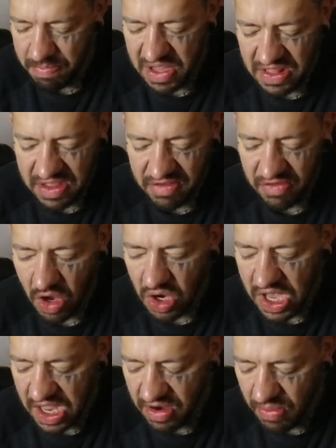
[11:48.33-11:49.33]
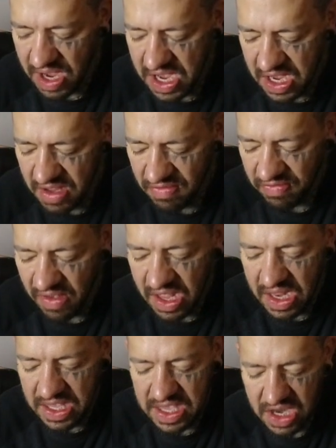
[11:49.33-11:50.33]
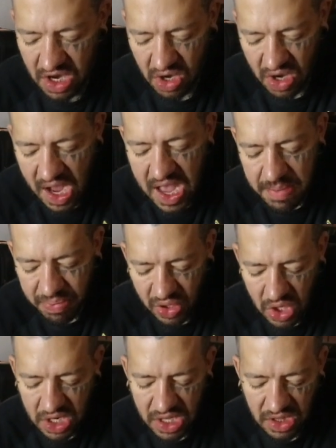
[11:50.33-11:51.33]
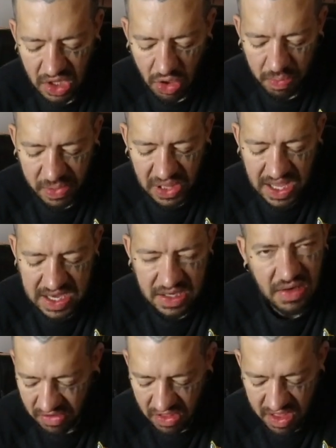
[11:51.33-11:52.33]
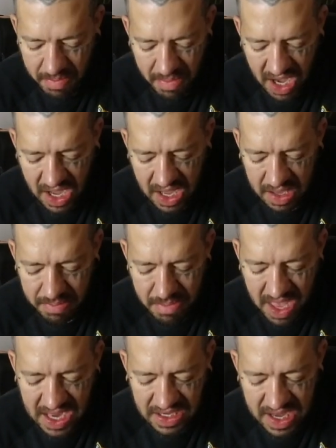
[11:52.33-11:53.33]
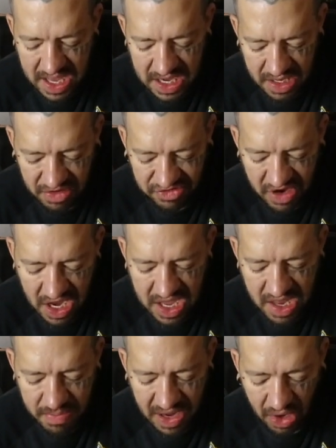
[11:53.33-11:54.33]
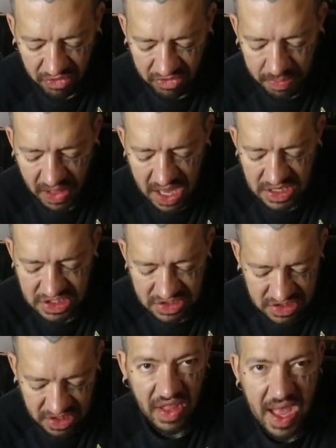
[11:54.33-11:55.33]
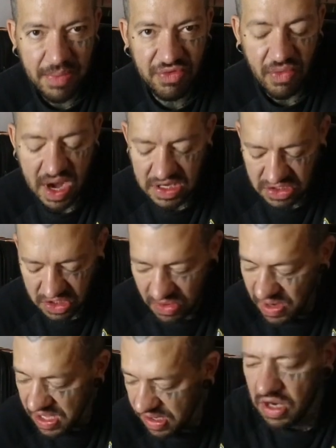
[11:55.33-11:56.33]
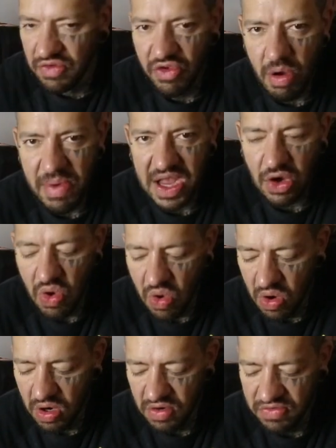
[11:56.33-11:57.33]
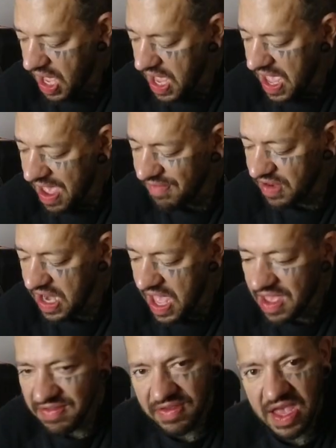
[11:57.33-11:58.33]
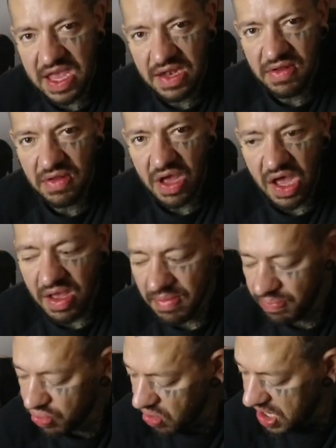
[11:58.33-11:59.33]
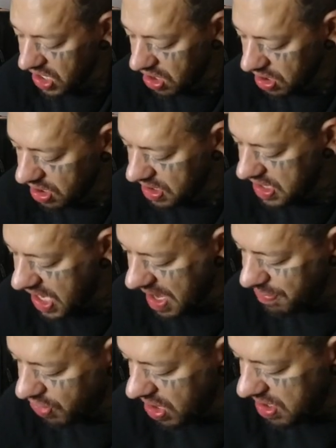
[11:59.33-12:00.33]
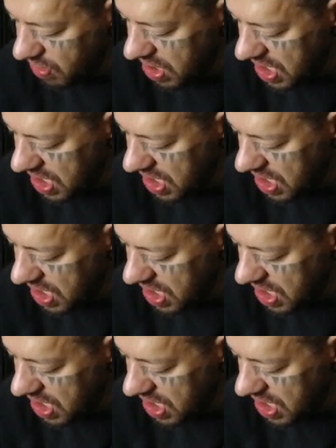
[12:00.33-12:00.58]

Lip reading: bend this all kind of ways. Here I put a little plate so that my magnetic Cheyenne power supply just slaps right to it. Here's all my cords. I have an S8 printer that I print